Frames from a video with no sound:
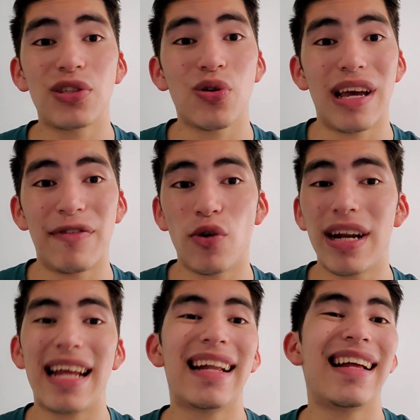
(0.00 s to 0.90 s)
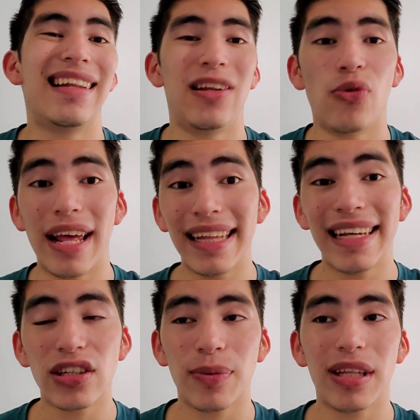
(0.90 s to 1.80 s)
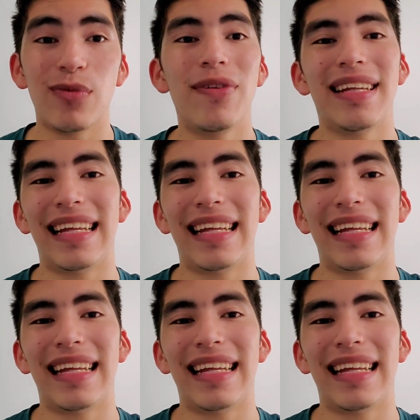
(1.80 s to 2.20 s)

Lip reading: So if you don't want to know anything else about the movie,